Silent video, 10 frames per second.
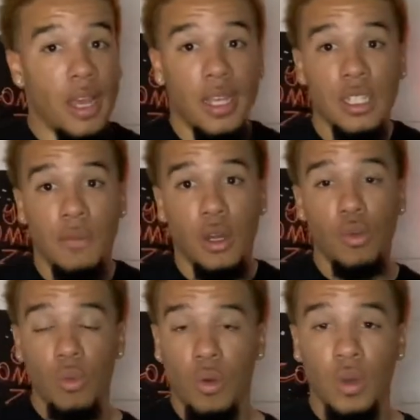Get somebody who
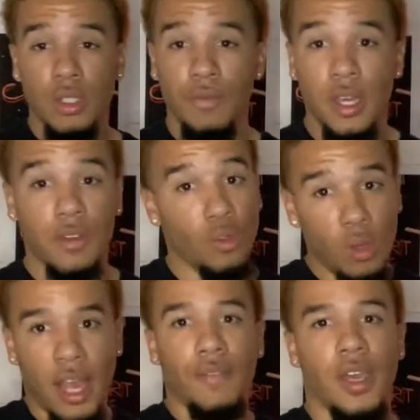wants some Vans. If you
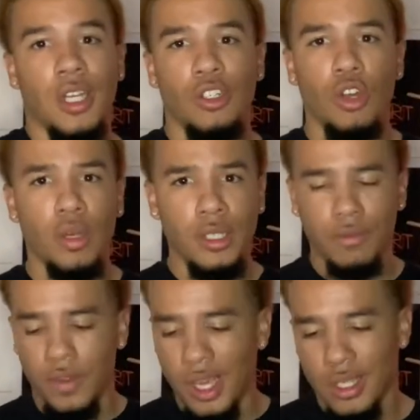like Vans, you know, get some
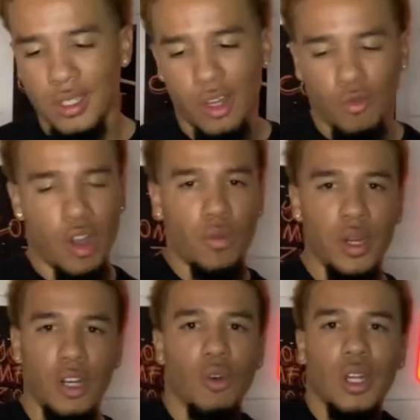Vans. It's nothing wrong with
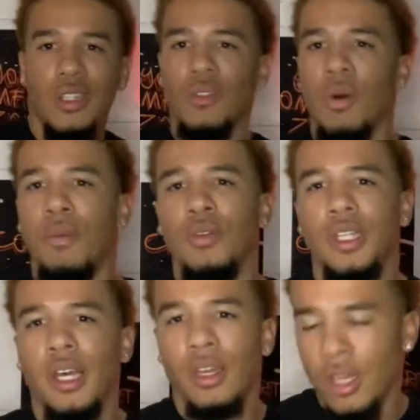it. Don't listen to what people
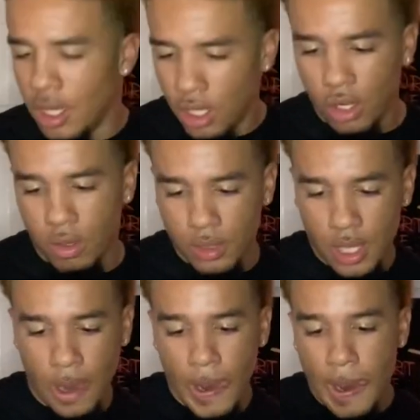say. You know what I'm
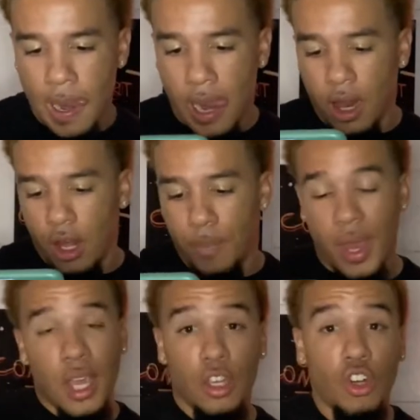saying? And
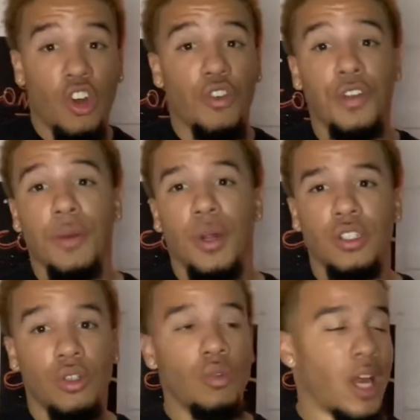paint, you know, if you're a
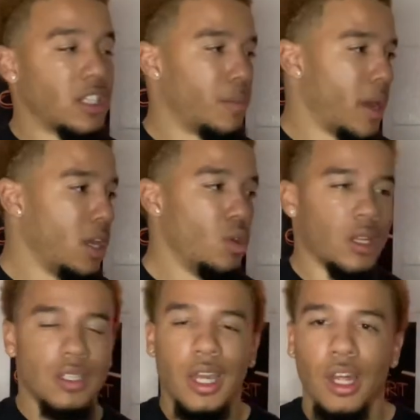person who likes to paint, you like
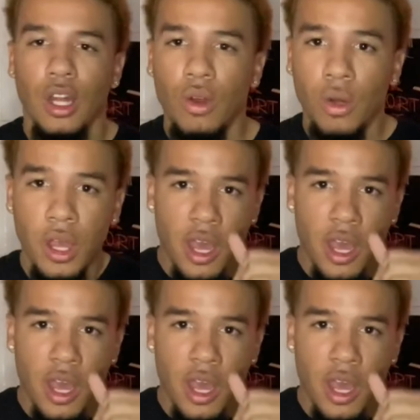to stay alone, and